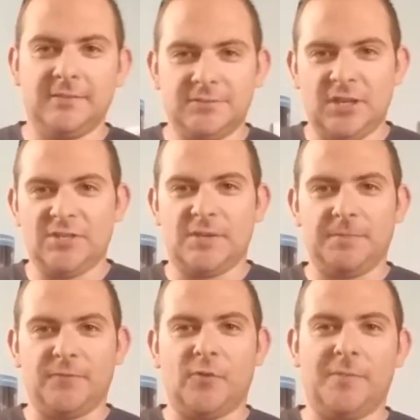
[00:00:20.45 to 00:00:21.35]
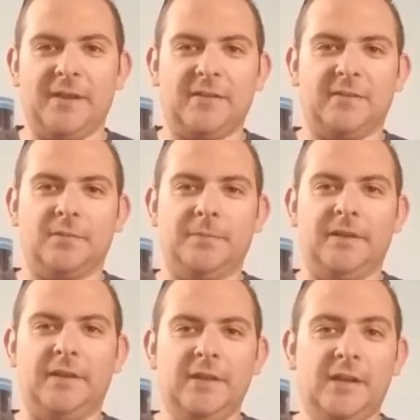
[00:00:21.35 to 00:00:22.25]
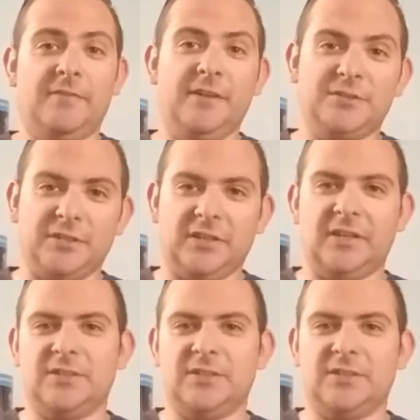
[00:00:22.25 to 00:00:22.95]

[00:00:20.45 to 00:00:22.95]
of change up the format a little bit eventually,